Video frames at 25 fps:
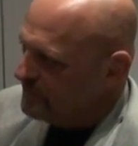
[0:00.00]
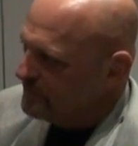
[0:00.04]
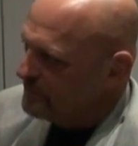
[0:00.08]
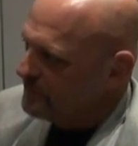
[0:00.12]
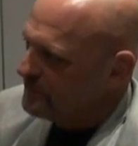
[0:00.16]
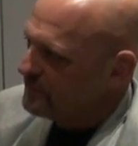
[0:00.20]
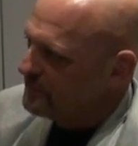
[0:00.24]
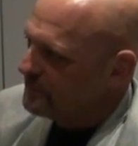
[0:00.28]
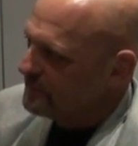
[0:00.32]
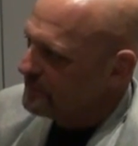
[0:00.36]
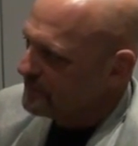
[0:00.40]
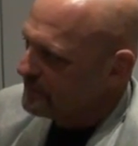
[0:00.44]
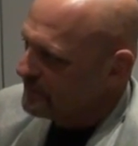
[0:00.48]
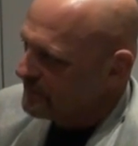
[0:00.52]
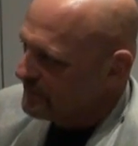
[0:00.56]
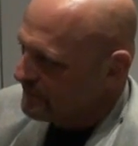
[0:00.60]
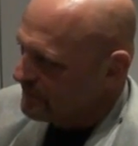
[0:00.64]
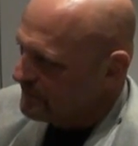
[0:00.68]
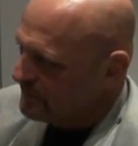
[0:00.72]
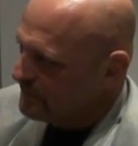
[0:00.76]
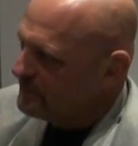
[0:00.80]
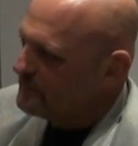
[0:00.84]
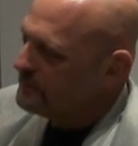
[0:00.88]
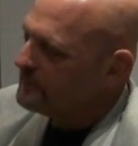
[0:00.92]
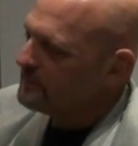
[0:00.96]

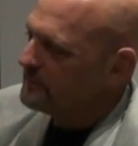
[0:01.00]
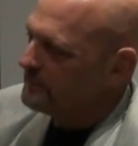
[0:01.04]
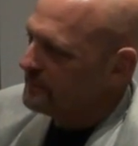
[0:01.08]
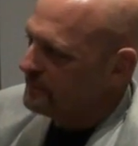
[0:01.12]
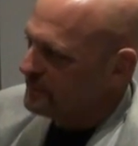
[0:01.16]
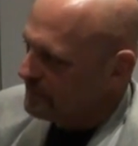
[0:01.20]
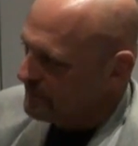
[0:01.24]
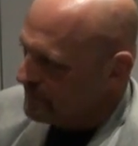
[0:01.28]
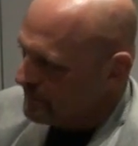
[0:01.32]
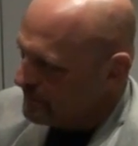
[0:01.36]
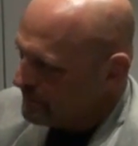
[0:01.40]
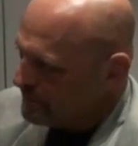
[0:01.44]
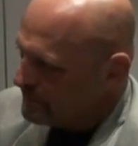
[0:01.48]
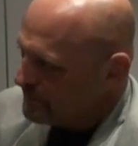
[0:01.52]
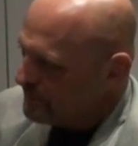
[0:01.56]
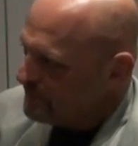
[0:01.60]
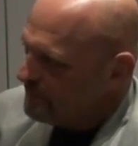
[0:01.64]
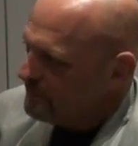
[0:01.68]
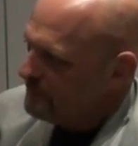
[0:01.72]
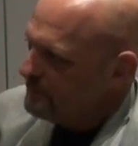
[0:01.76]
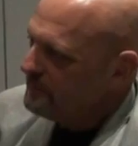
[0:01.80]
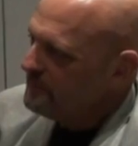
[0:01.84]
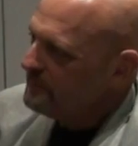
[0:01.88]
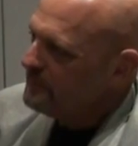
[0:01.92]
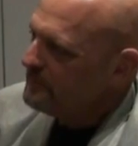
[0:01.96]

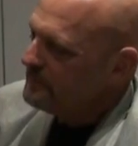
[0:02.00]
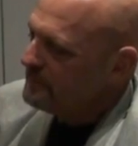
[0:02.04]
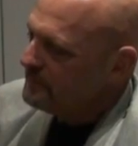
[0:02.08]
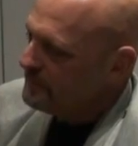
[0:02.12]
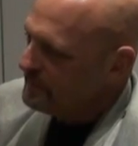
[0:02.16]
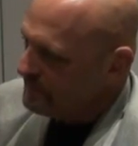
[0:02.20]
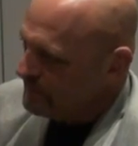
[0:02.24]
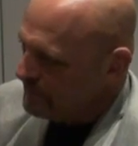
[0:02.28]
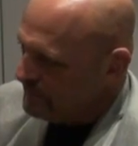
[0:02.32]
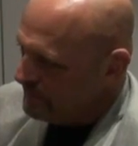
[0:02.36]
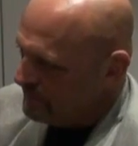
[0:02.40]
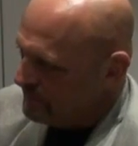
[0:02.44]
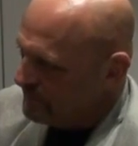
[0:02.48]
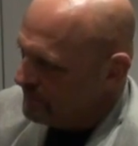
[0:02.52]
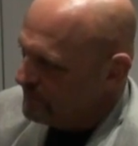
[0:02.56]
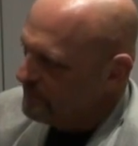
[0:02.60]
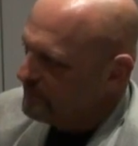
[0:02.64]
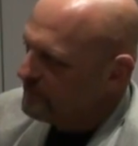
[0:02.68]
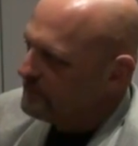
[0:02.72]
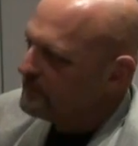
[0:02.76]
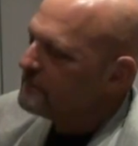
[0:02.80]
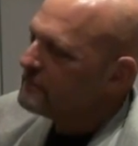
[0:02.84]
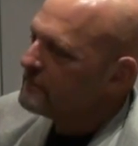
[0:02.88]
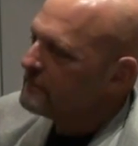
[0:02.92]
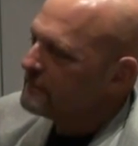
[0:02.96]

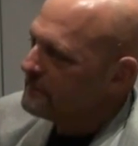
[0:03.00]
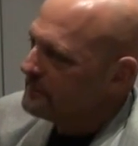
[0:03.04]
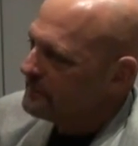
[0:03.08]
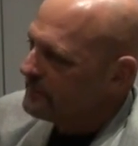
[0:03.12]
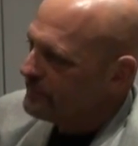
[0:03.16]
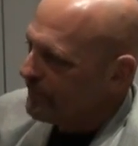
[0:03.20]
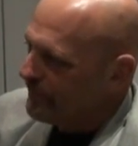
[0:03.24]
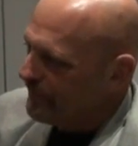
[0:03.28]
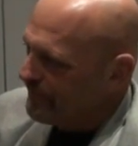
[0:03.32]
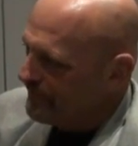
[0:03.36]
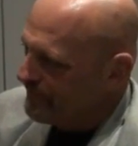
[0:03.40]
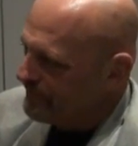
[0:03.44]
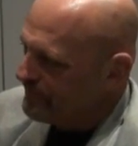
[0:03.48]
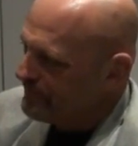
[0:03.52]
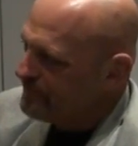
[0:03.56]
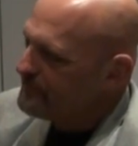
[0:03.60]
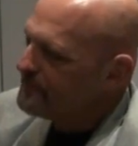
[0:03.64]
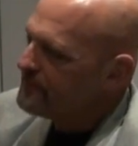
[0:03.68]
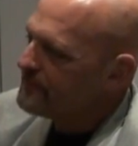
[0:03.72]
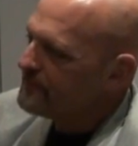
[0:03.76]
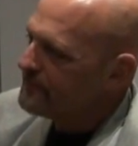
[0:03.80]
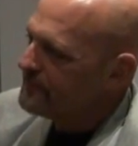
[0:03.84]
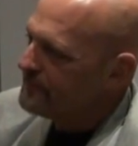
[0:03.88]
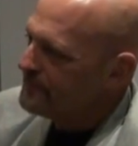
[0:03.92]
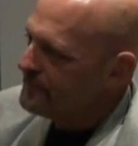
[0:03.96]

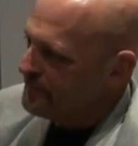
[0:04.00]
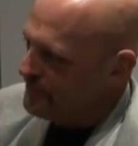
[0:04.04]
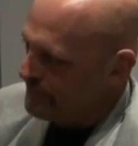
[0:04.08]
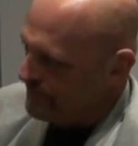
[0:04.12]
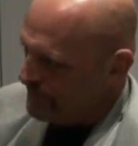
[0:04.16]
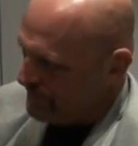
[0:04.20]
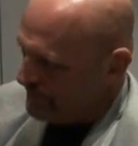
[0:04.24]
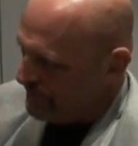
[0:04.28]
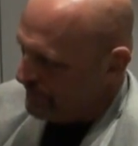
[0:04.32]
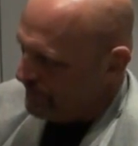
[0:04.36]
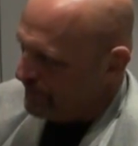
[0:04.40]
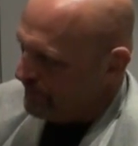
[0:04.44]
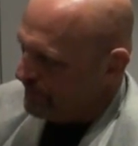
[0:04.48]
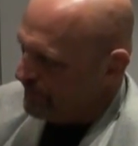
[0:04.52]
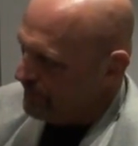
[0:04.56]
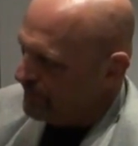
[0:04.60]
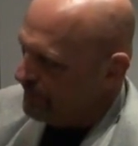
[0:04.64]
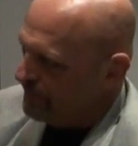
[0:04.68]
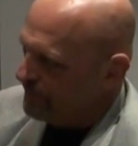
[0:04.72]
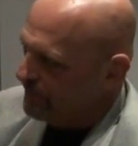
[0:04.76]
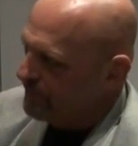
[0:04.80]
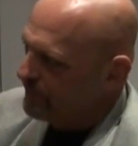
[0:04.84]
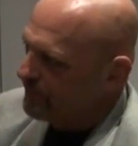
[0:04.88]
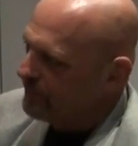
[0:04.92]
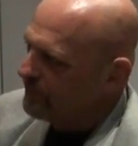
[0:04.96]

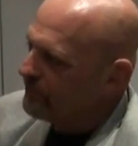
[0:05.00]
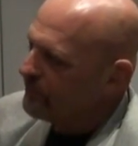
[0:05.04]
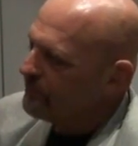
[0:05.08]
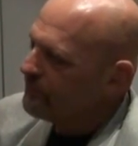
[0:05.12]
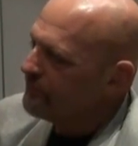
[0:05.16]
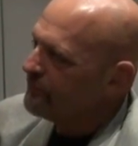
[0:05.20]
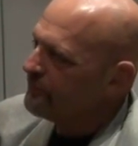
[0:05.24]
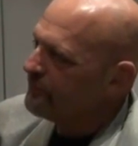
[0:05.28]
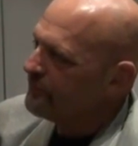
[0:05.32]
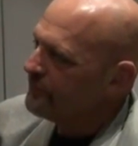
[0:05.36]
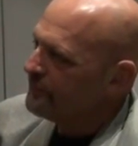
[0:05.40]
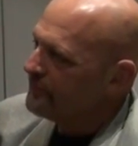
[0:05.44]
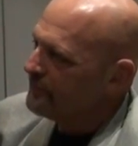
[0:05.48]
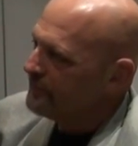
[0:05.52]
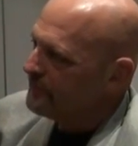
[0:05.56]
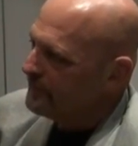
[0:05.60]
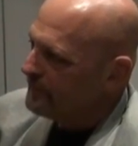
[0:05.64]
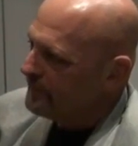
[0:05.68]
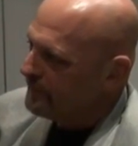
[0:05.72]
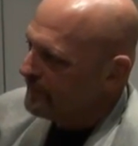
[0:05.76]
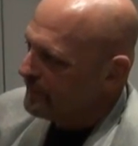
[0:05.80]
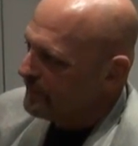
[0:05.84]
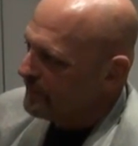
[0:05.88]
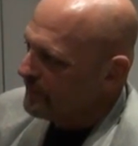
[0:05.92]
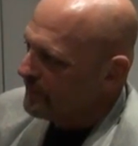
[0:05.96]

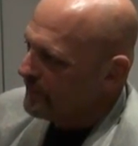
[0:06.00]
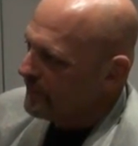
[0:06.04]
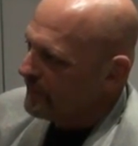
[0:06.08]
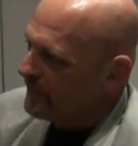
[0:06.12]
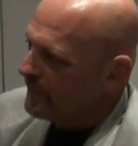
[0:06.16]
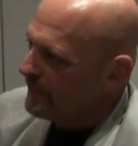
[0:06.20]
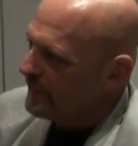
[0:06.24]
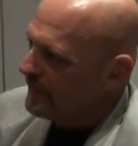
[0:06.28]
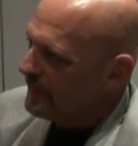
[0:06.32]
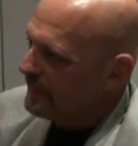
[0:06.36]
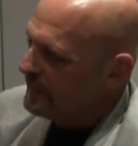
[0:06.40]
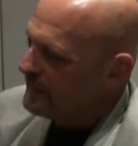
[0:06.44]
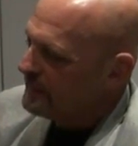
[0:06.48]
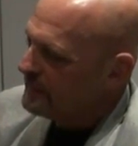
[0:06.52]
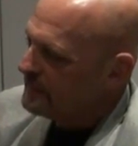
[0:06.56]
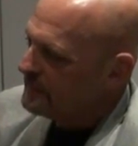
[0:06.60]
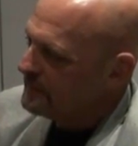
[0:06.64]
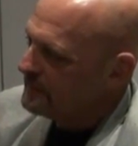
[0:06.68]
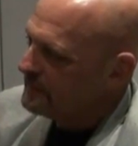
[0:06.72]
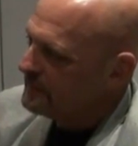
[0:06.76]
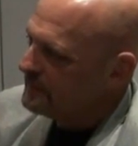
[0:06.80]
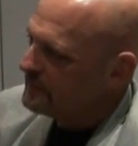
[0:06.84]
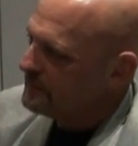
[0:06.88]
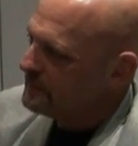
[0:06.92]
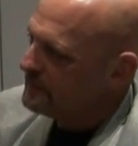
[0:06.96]

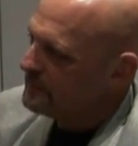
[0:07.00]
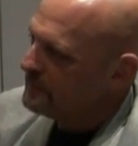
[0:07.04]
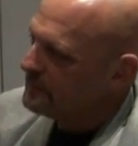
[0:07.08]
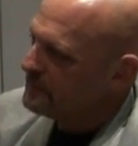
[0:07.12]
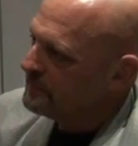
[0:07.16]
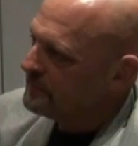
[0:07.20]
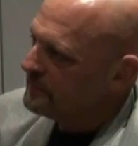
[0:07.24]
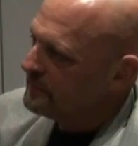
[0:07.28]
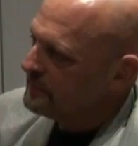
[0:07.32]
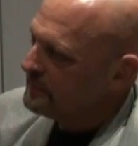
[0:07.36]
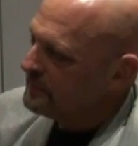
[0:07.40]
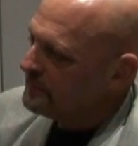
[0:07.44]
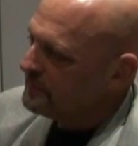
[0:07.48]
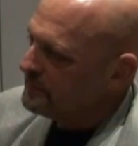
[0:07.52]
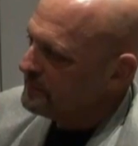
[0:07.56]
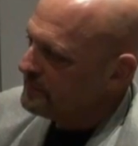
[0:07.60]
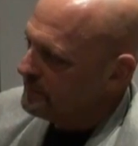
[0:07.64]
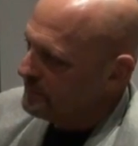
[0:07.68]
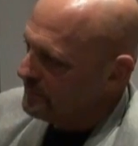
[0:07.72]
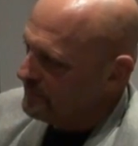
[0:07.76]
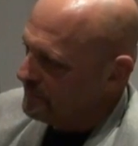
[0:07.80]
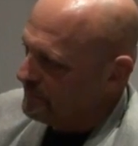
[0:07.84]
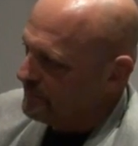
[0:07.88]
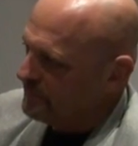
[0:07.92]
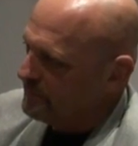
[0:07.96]
(silent)